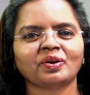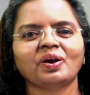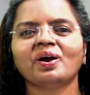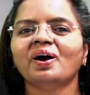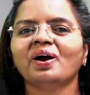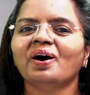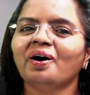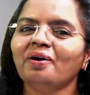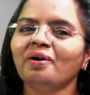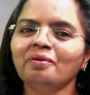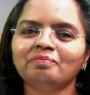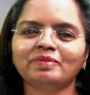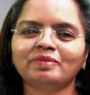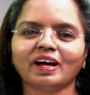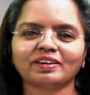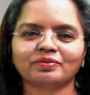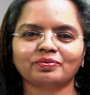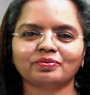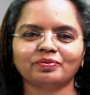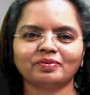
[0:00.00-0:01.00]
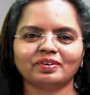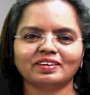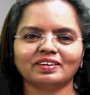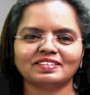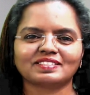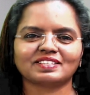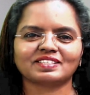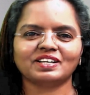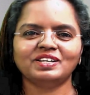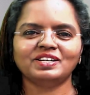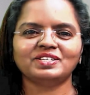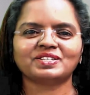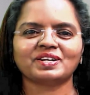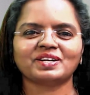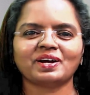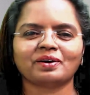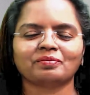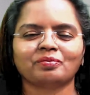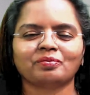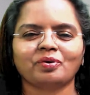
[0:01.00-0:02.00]
Hope that screen share
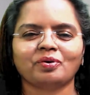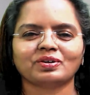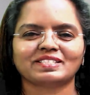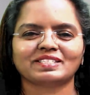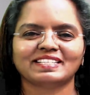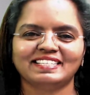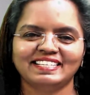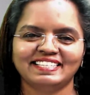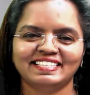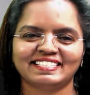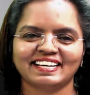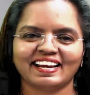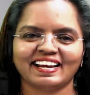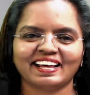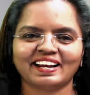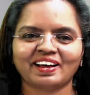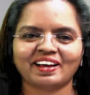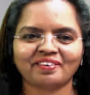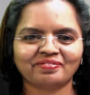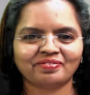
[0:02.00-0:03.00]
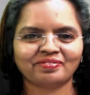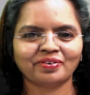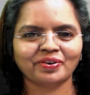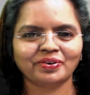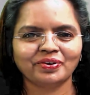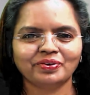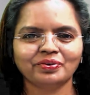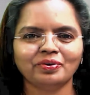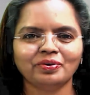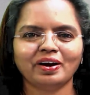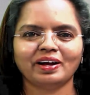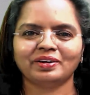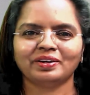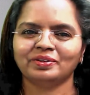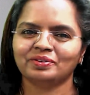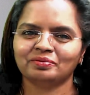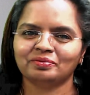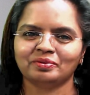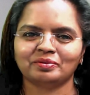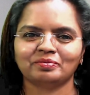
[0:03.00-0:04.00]
was detailed enough for you, and
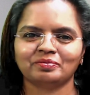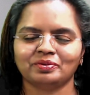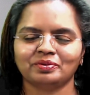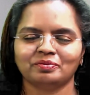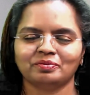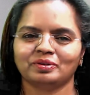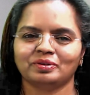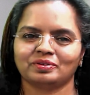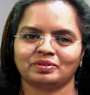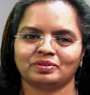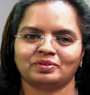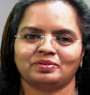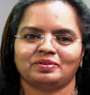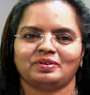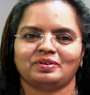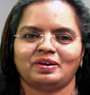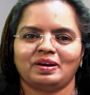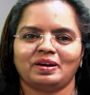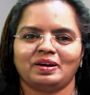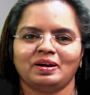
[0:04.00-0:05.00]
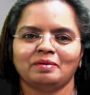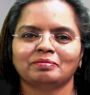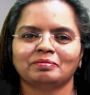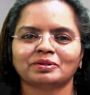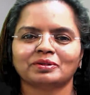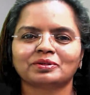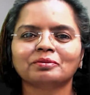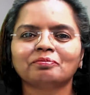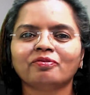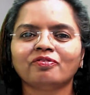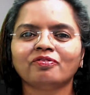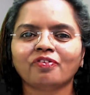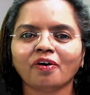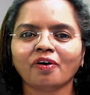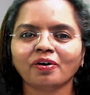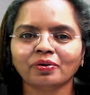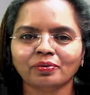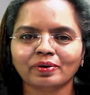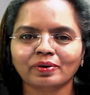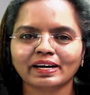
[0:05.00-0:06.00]
you were able to follow
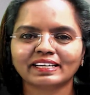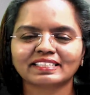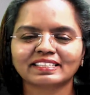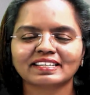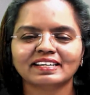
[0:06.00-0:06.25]
it